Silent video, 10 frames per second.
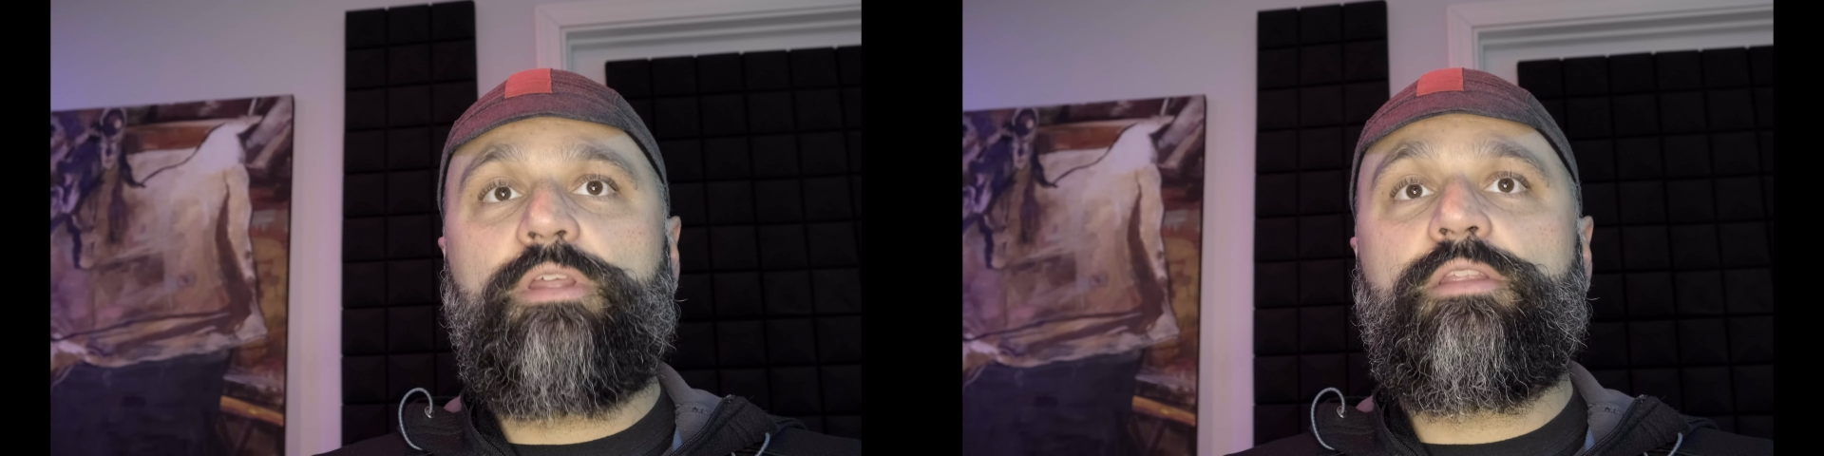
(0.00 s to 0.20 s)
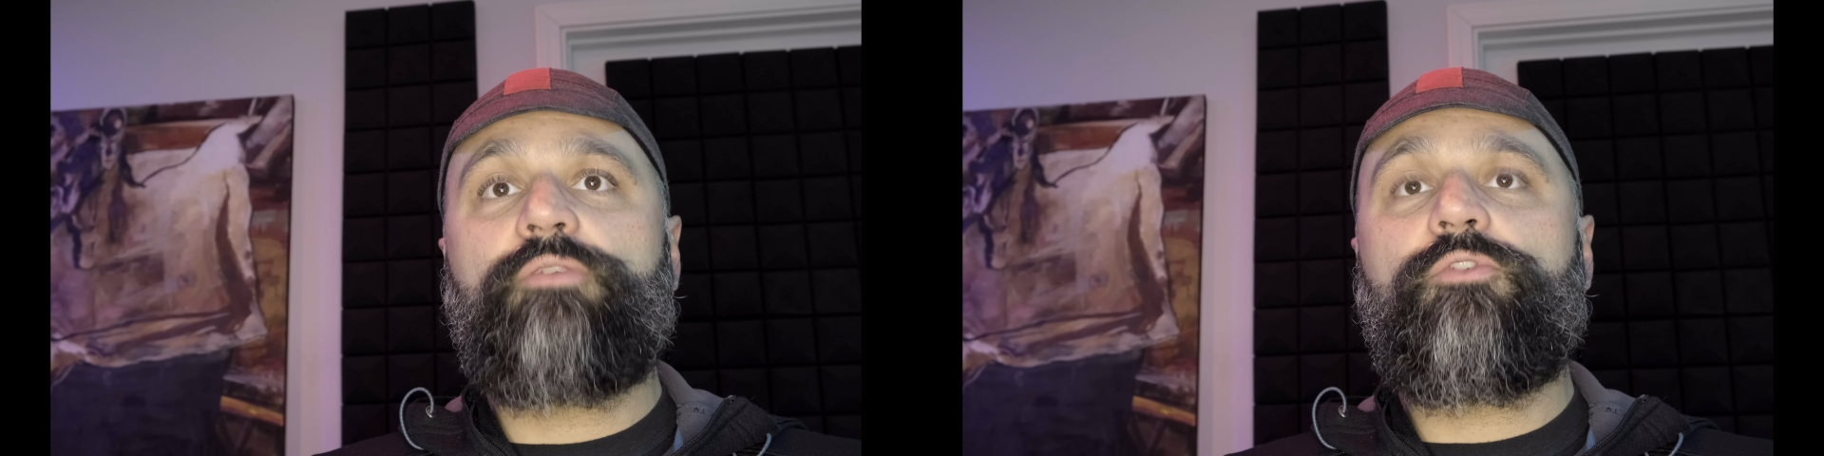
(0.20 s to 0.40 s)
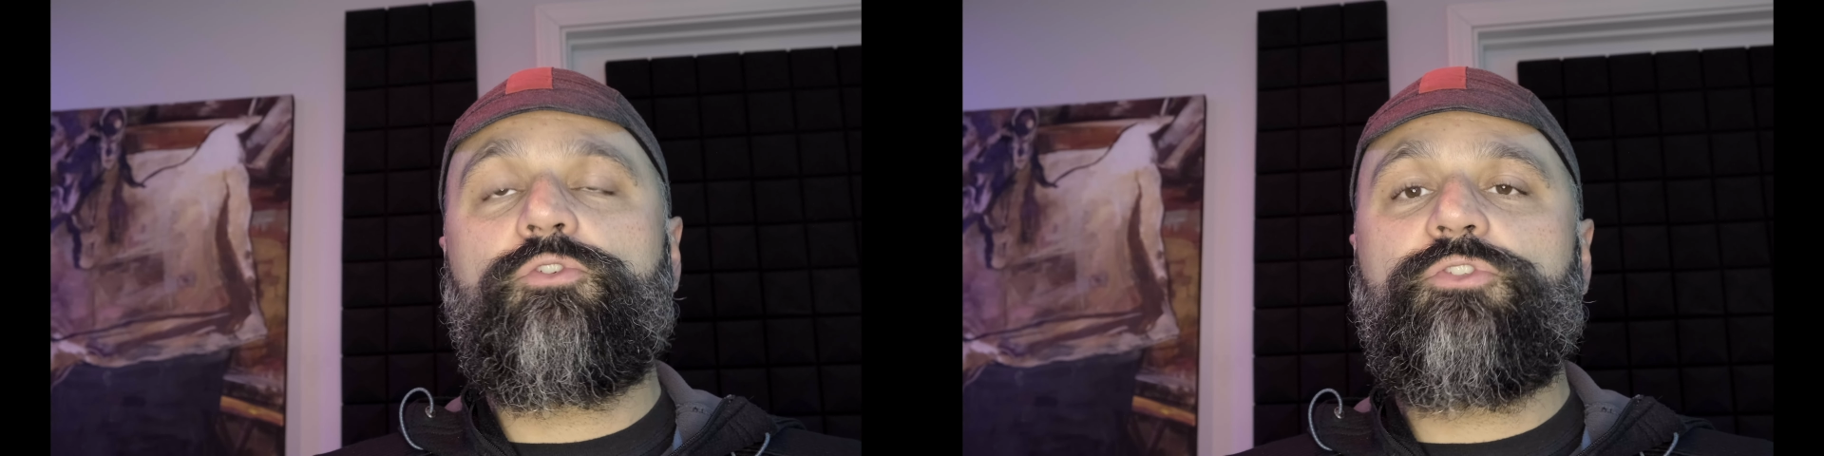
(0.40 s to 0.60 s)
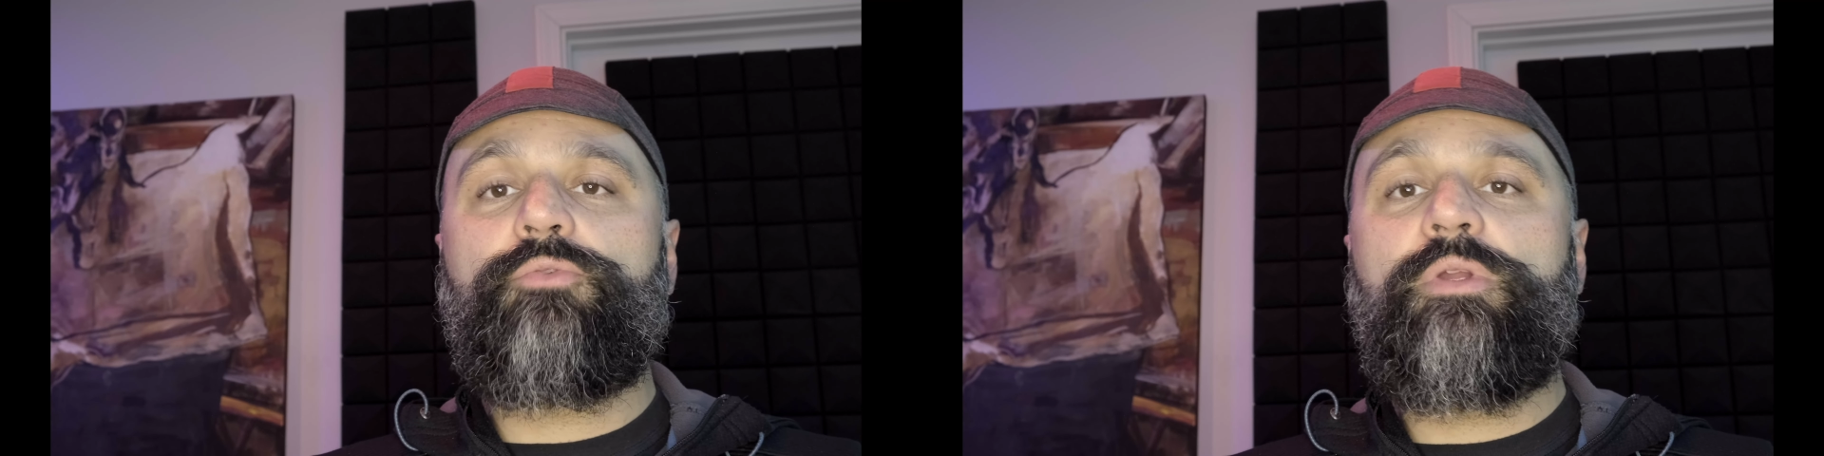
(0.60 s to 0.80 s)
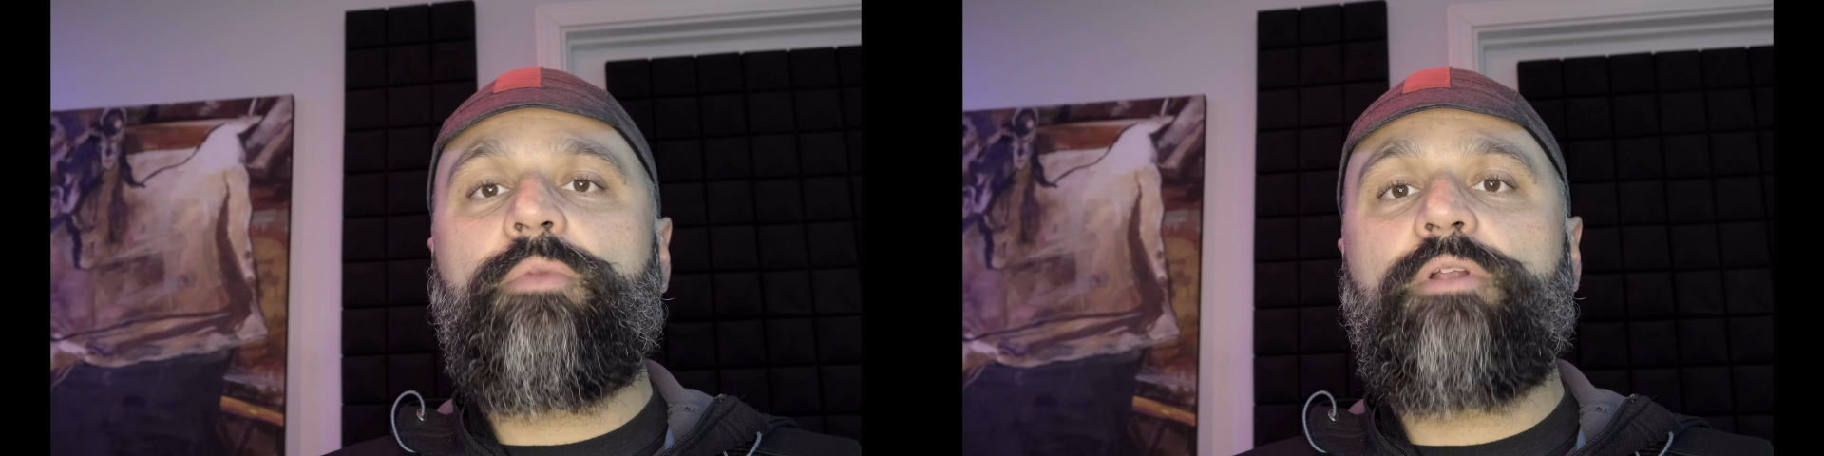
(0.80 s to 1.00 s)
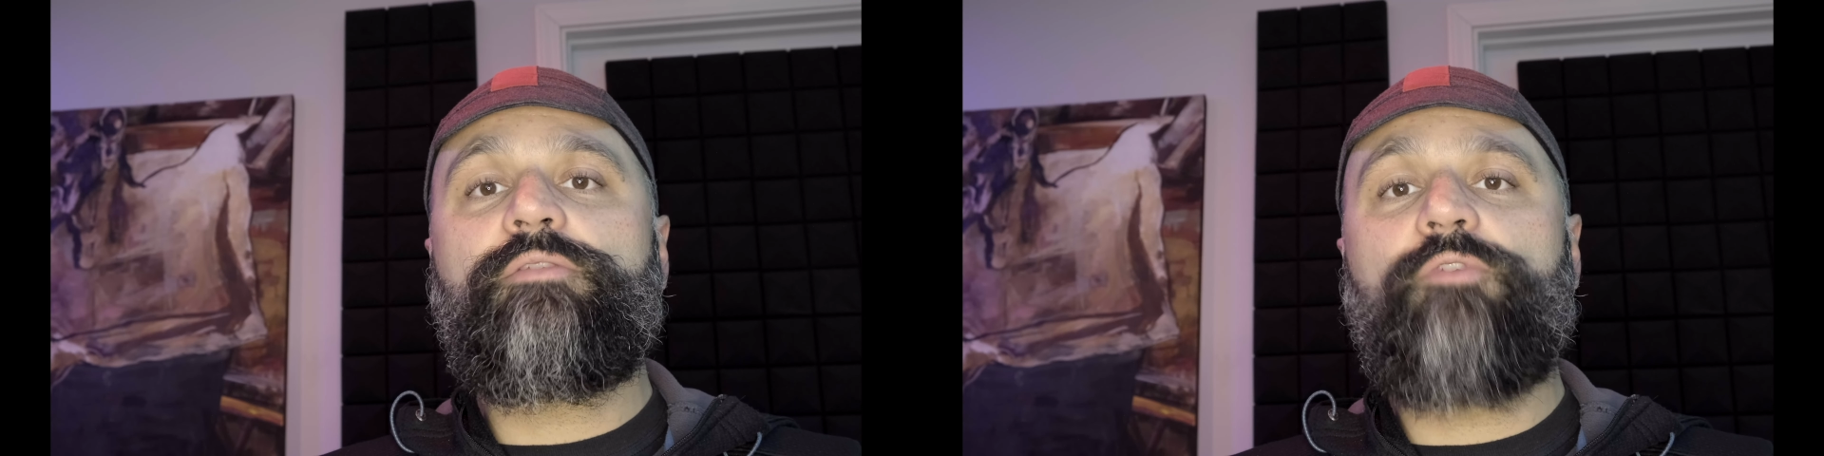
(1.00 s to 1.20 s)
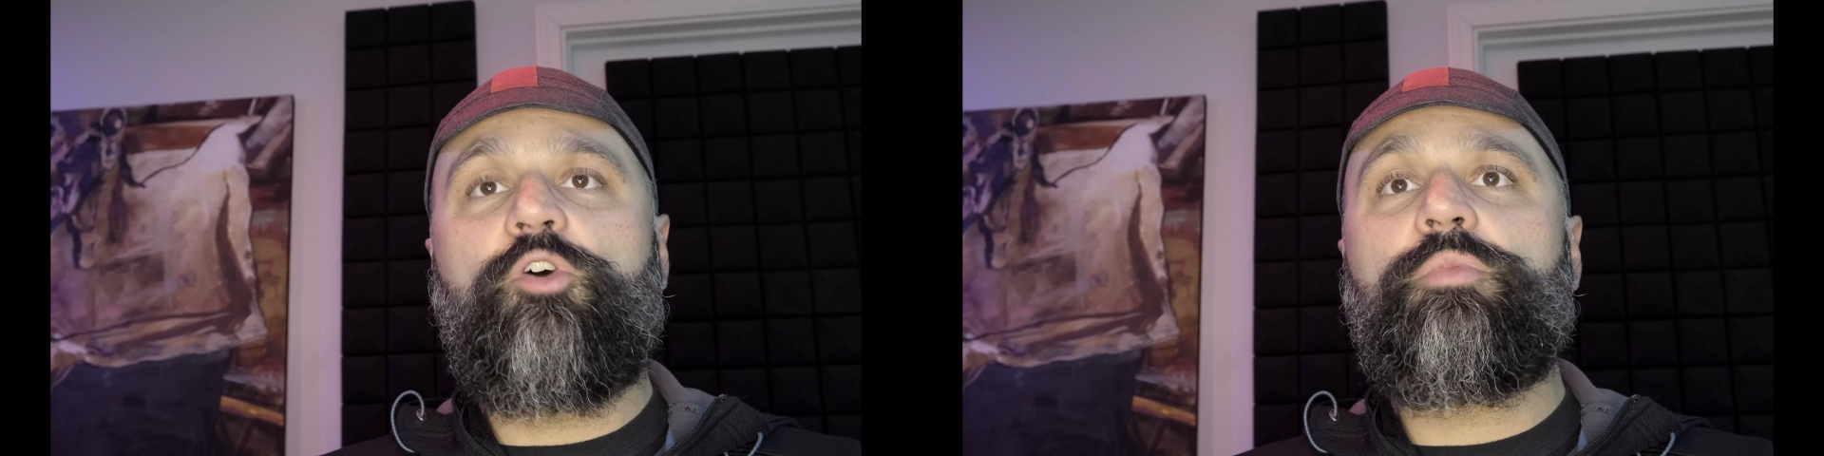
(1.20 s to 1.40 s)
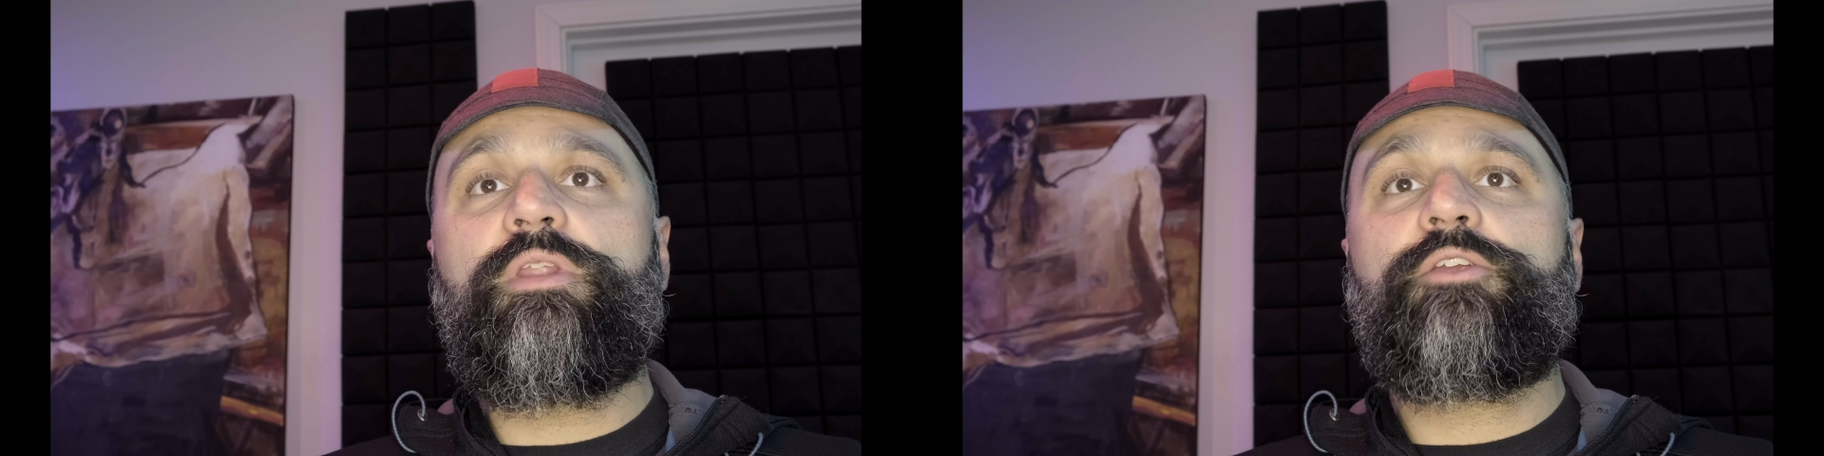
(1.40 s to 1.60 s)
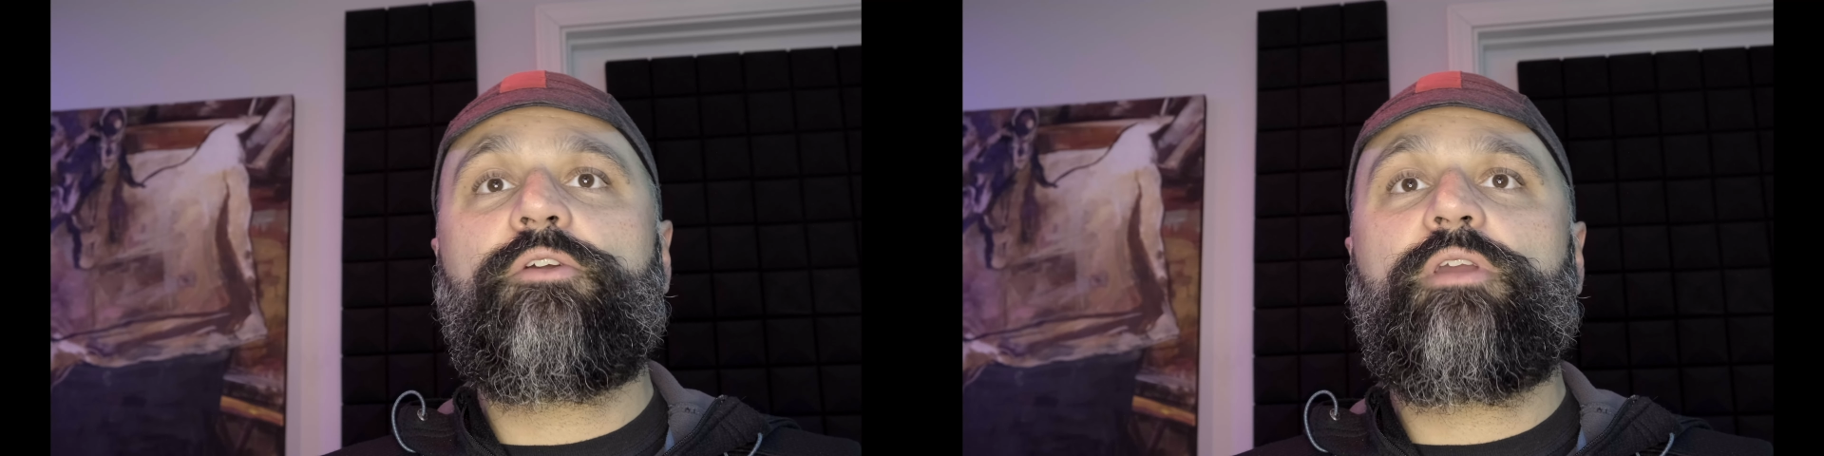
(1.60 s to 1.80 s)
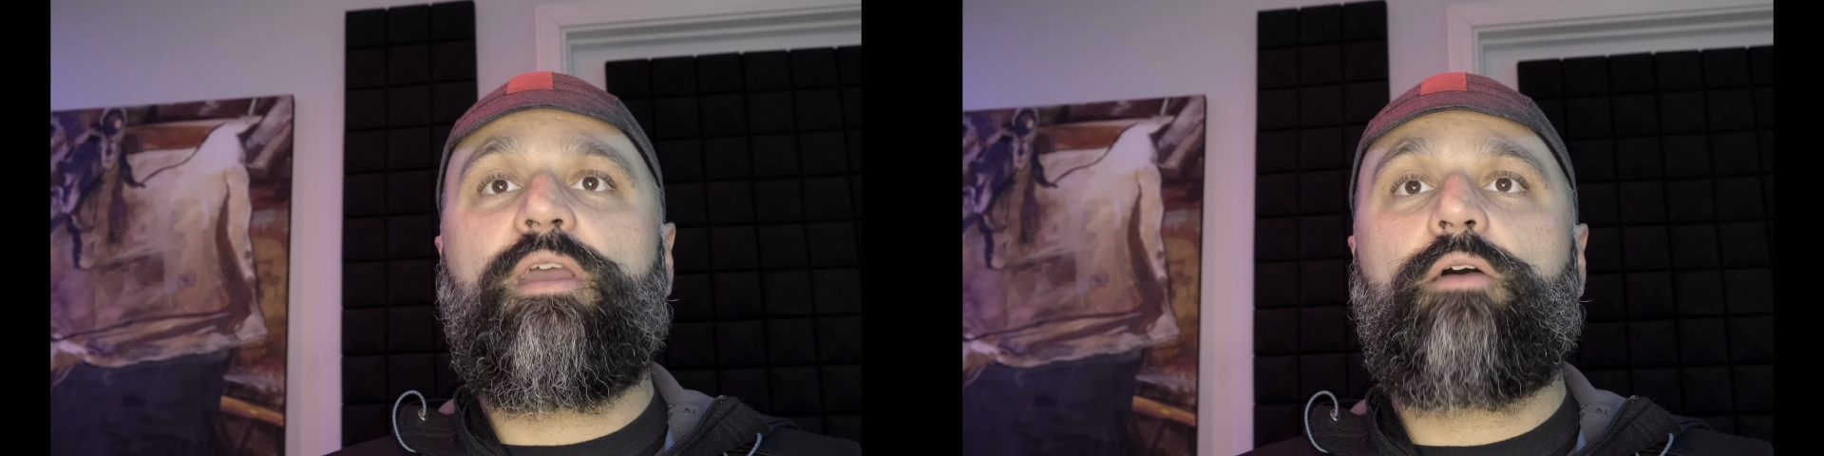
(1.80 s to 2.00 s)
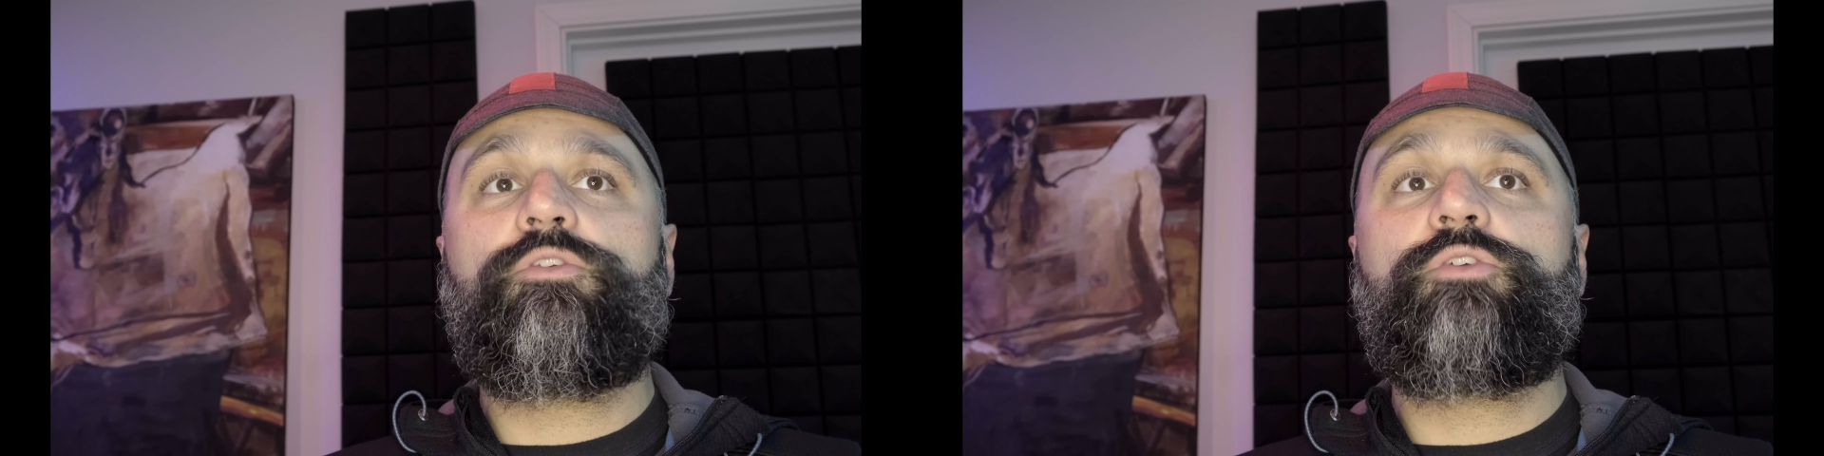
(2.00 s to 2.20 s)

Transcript: in the first 3 months of opening your account,